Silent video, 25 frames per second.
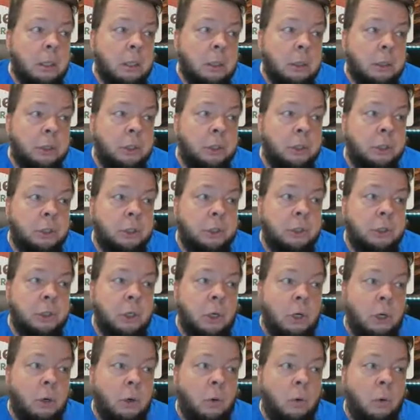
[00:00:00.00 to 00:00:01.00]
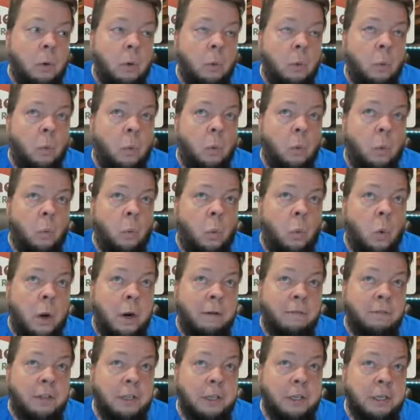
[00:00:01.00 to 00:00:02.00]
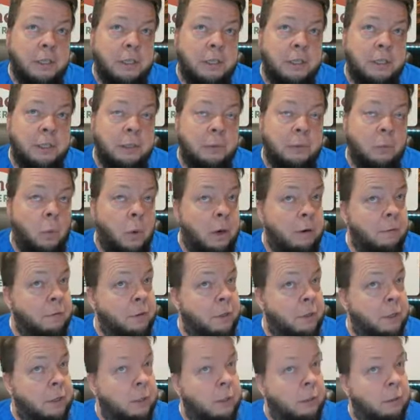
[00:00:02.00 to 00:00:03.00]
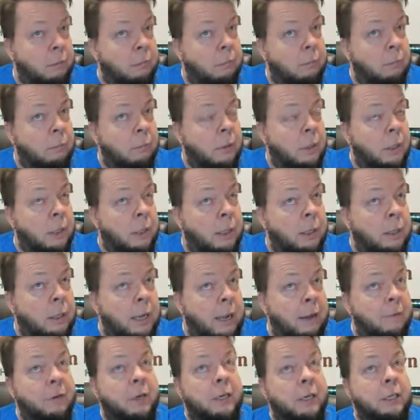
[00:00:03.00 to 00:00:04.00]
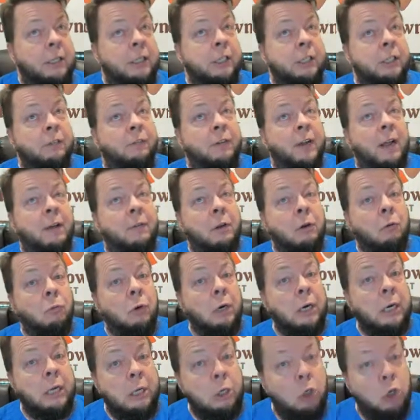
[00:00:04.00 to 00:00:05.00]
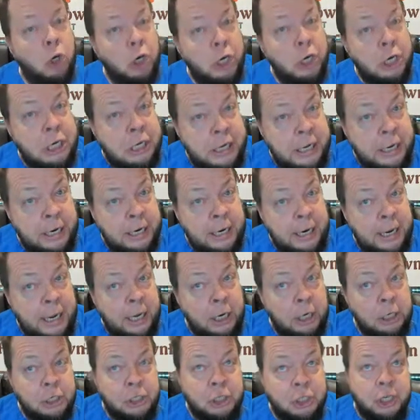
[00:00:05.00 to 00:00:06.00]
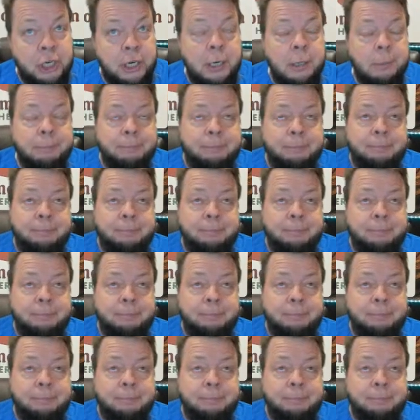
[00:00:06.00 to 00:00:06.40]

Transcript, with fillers: so one of this, one of the uh, evidences of having really good yin energy